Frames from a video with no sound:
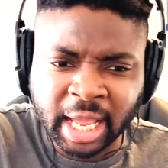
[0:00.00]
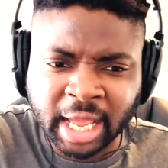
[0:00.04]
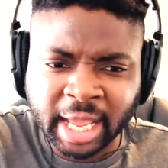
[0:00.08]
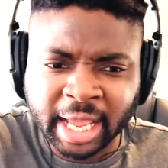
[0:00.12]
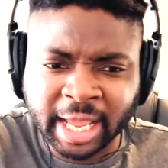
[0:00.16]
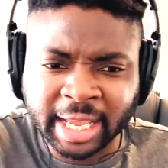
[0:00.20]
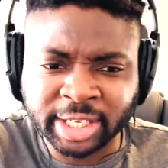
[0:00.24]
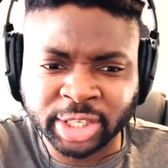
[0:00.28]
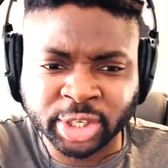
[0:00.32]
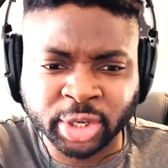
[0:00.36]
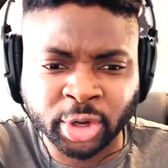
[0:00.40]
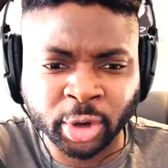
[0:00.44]

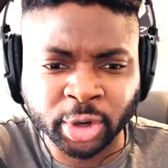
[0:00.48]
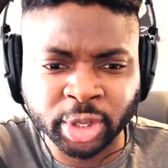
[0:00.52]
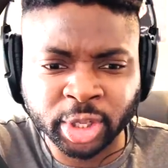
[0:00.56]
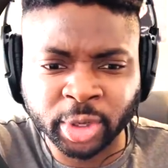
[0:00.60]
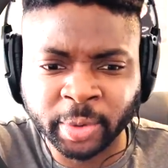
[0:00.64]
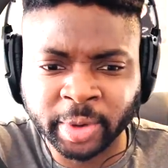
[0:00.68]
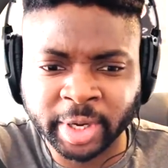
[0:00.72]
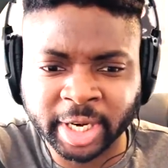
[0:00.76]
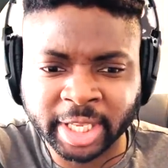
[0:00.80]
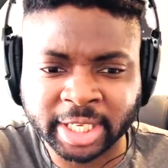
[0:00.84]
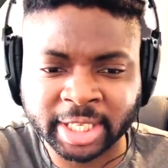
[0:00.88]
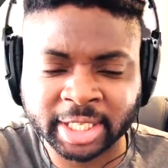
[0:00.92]
He's got
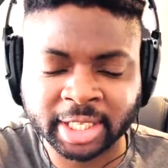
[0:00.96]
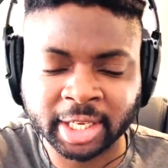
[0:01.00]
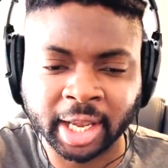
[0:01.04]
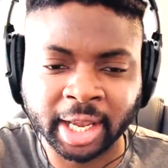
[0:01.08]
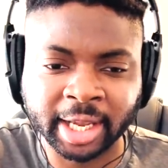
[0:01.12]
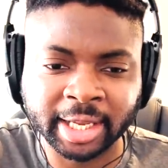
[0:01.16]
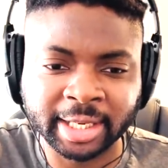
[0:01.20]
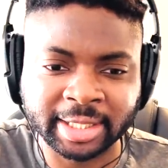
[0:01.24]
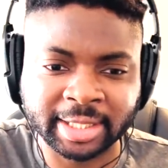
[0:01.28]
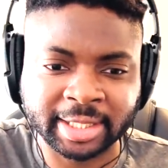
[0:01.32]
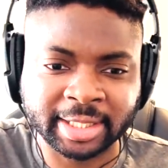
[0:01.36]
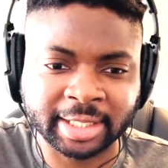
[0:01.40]
you in his
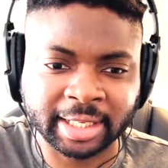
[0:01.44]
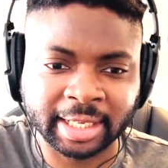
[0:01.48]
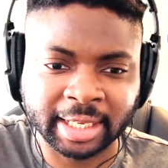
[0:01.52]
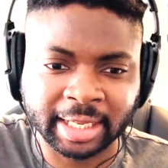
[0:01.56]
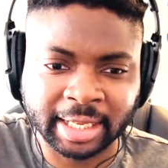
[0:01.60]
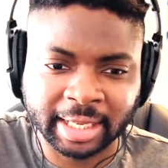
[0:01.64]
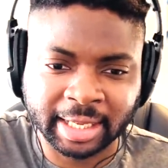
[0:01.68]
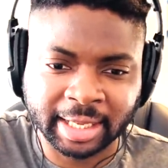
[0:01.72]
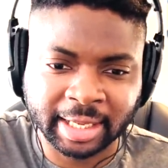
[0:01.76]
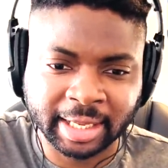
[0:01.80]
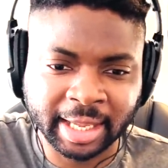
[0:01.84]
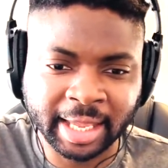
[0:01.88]
sights.
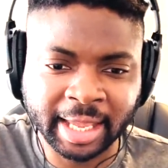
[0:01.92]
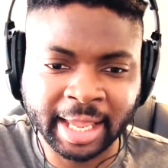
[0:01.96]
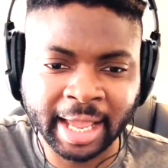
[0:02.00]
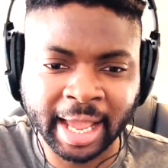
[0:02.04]
He